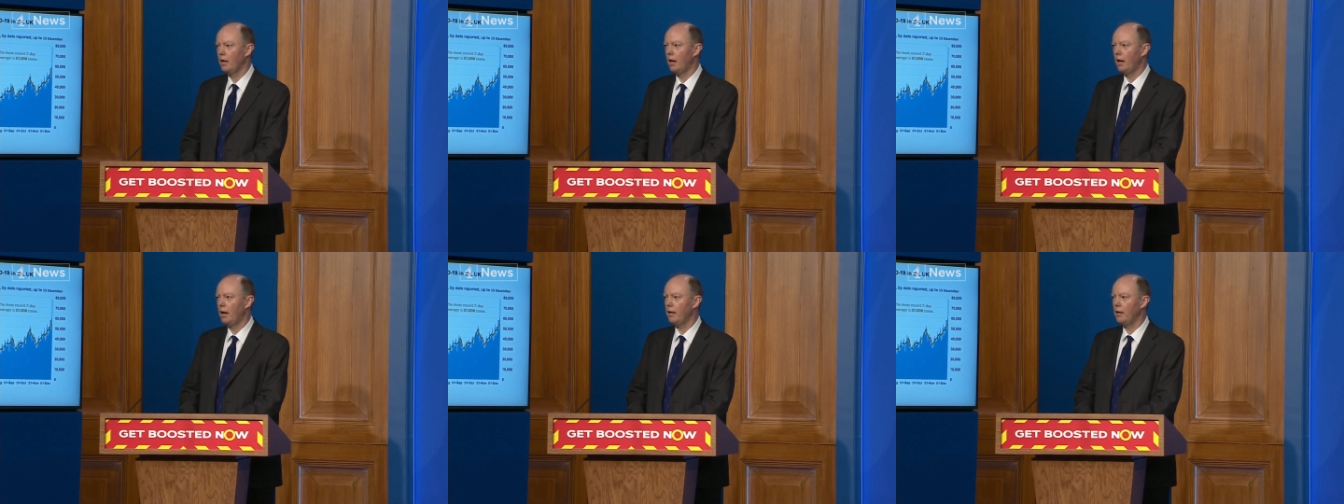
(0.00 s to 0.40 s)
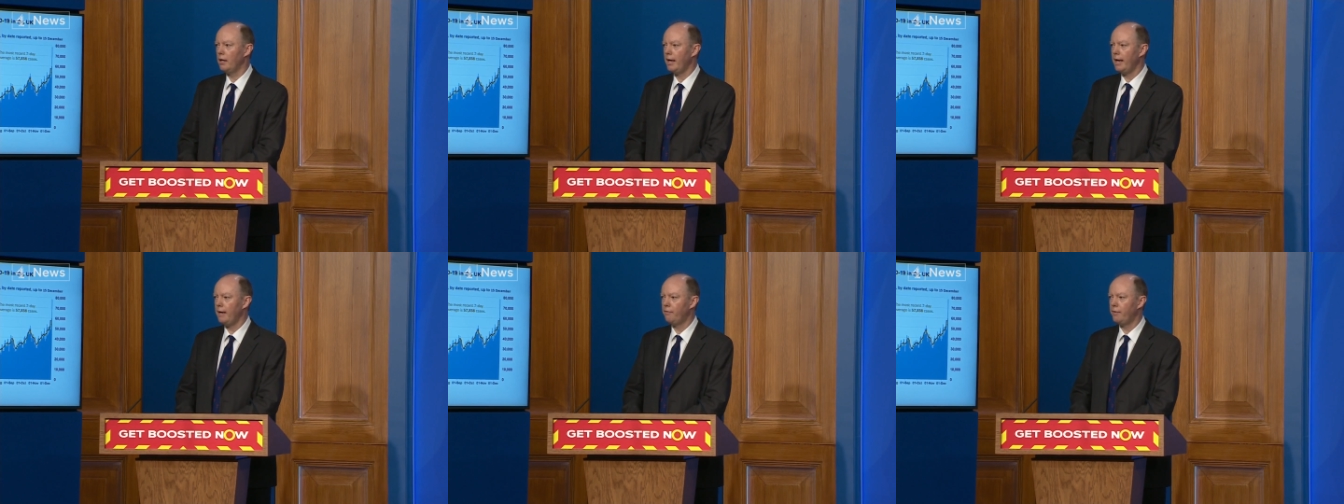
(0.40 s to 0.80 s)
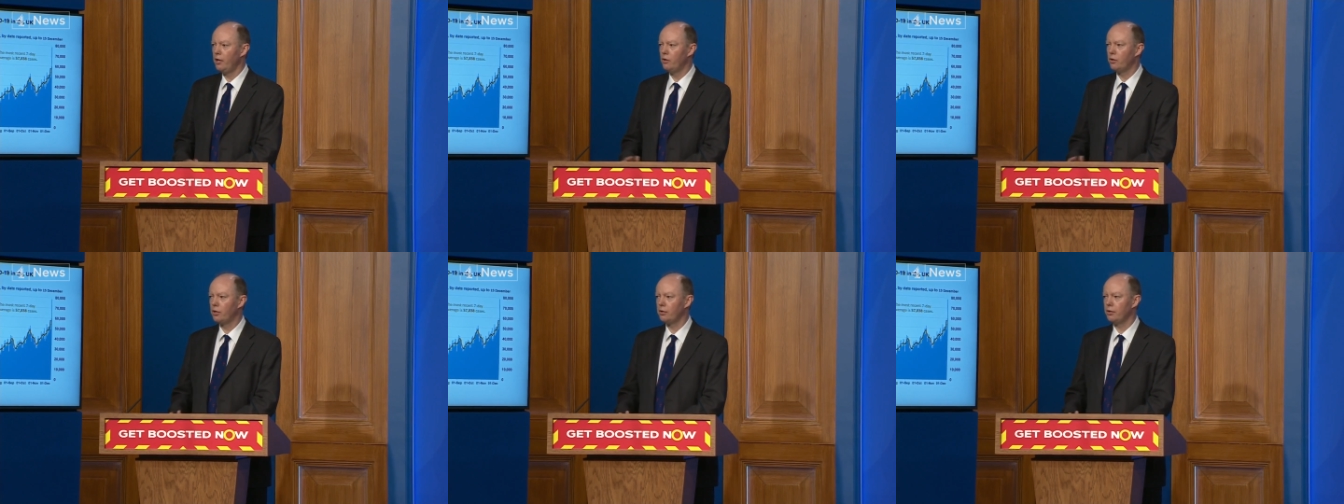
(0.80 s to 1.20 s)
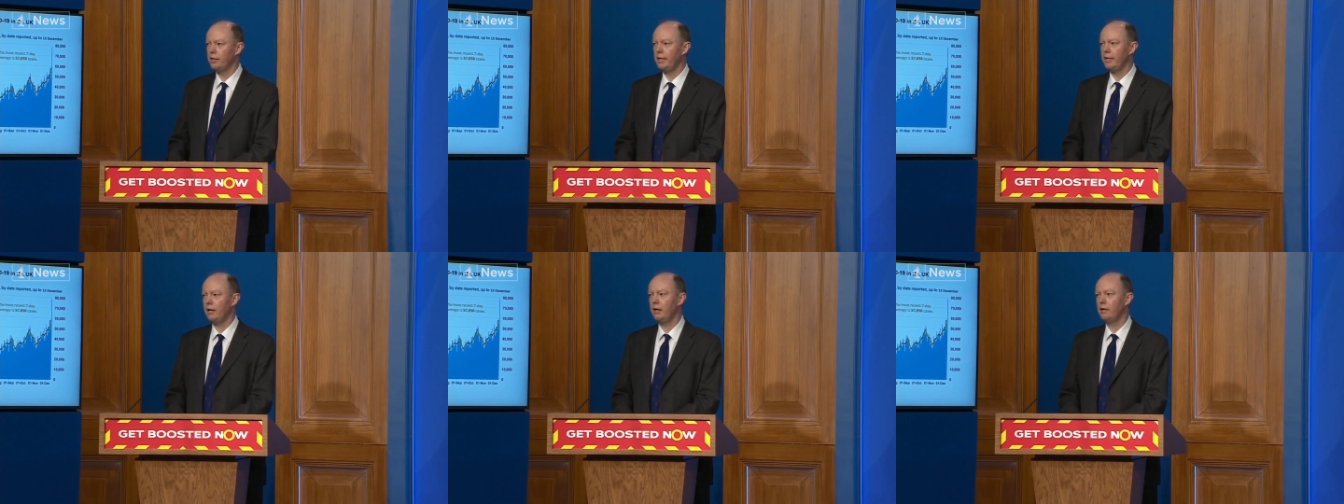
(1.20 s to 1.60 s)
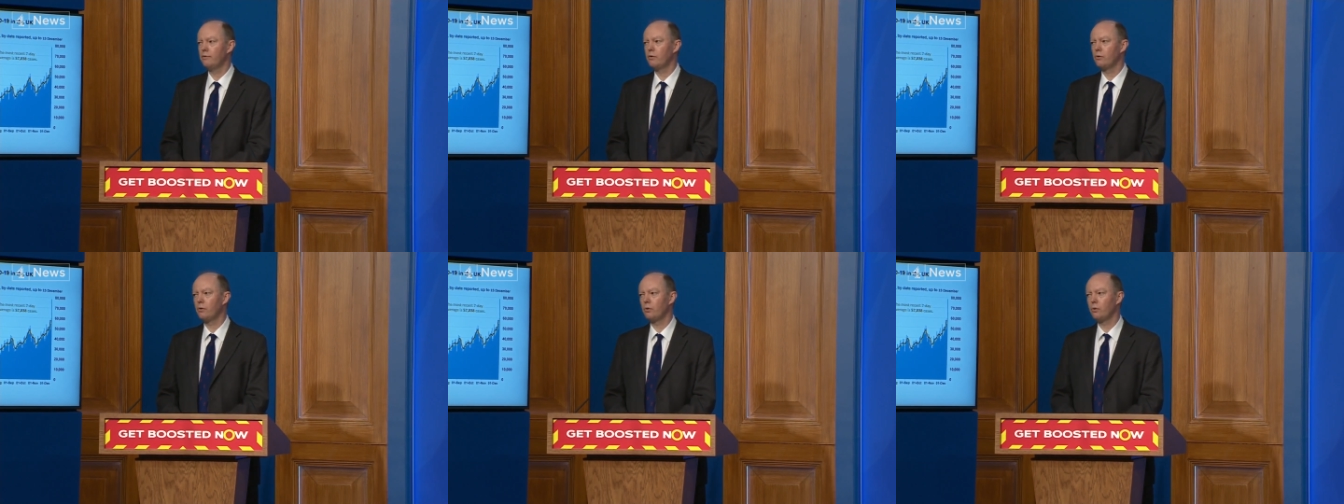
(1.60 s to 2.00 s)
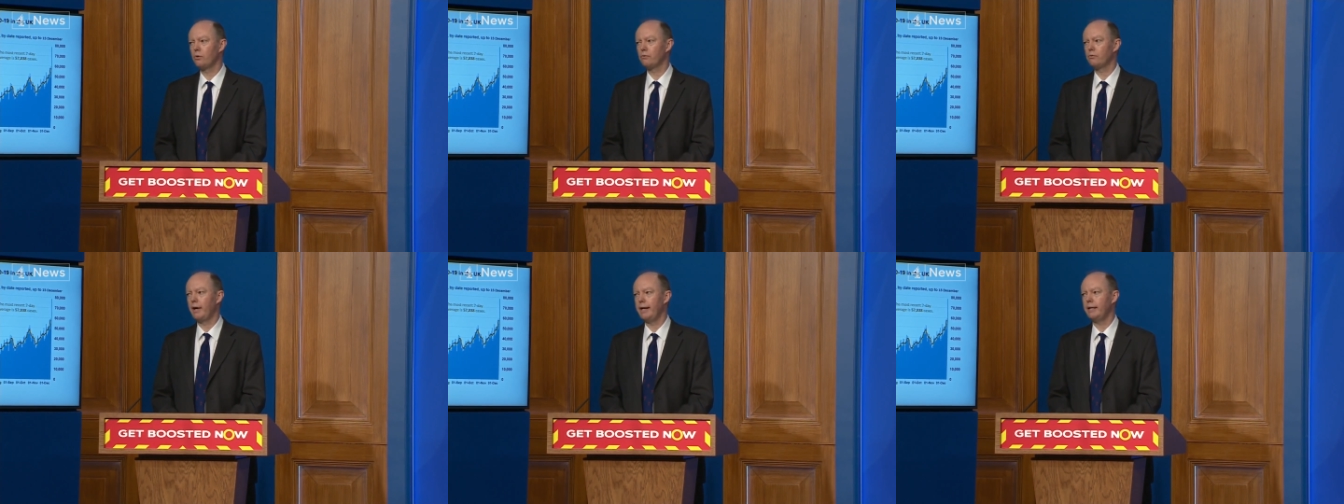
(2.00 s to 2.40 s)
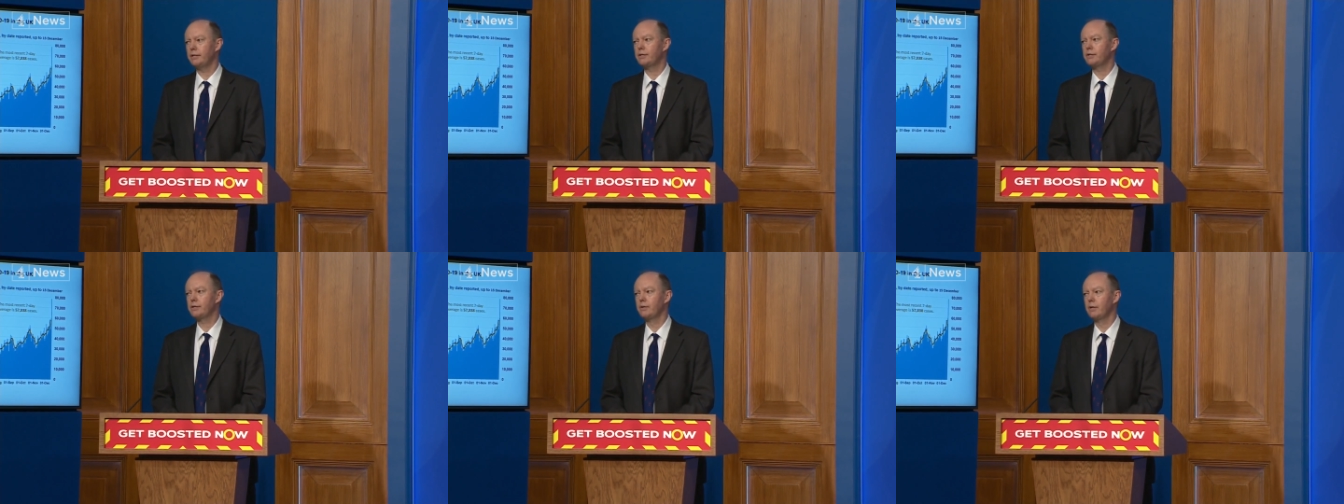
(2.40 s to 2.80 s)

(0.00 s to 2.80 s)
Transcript: Uh, if we look at the overall rates,